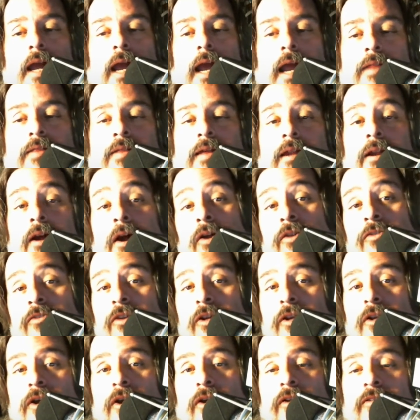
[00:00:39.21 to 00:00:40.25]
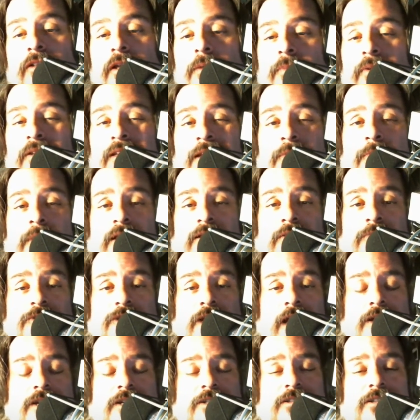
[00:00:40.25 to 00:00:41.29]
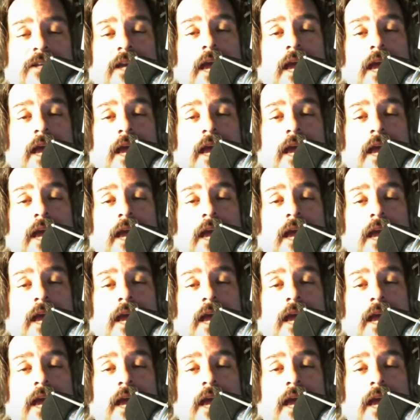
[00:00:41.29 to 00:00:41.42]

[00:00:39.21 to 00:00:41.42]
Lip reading: And then also you notice I did make some changes.